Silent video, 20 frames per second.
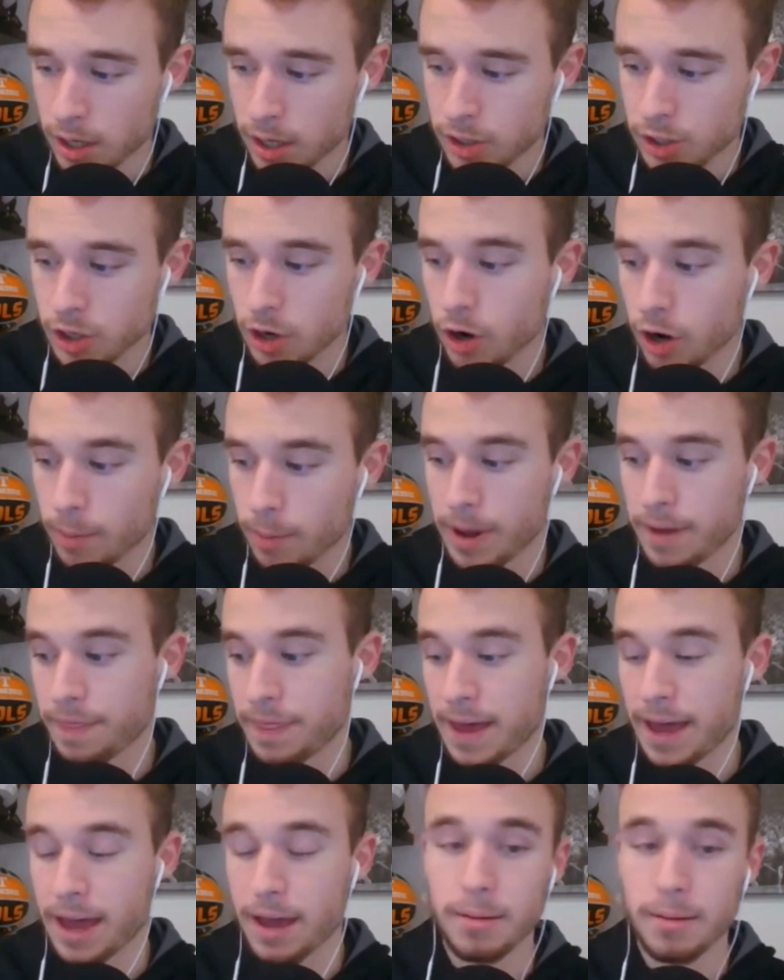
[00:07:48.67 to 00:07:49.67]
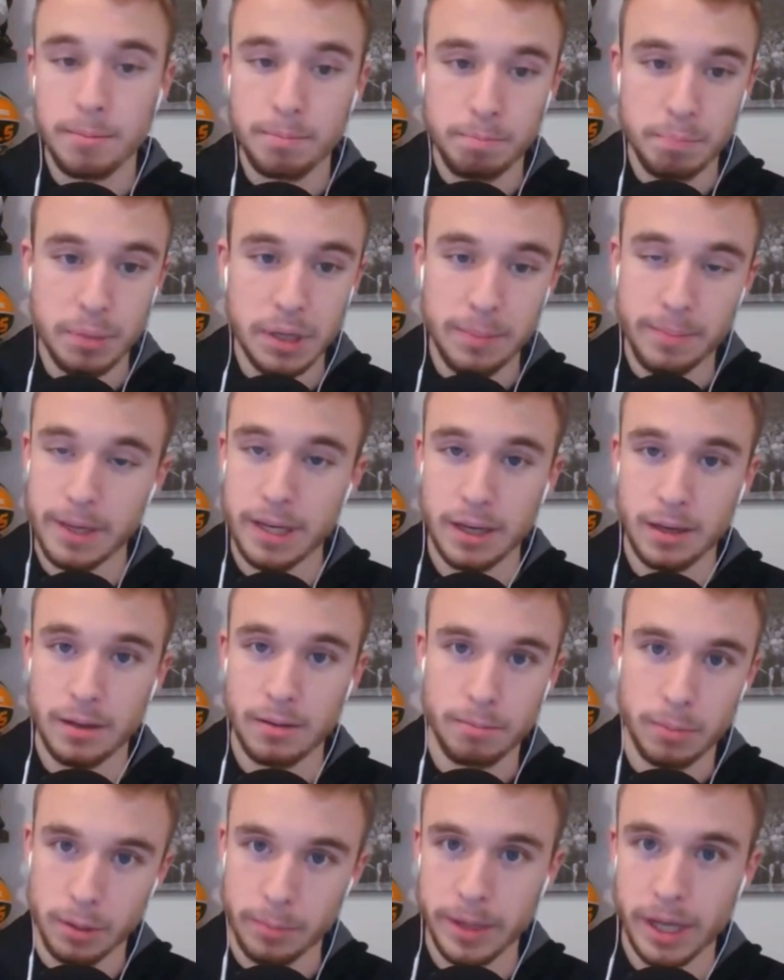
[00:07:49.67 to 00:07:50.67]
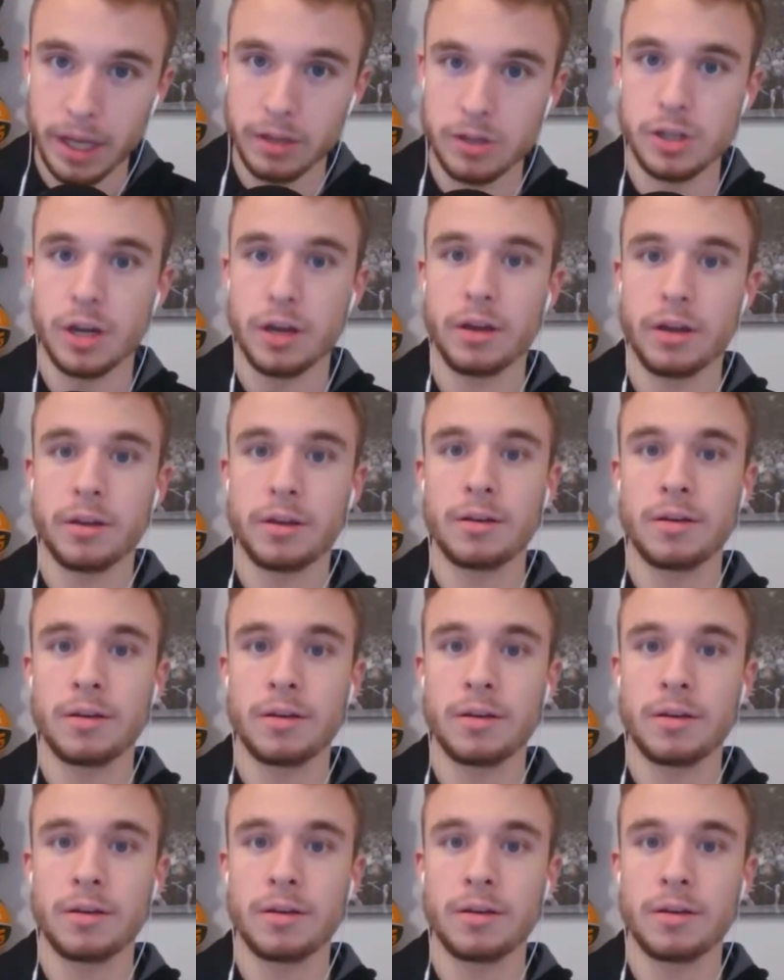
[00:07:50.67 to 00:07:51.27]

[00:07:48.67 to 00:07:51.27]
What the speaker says: Sorry about that. BB, Bill Belichick."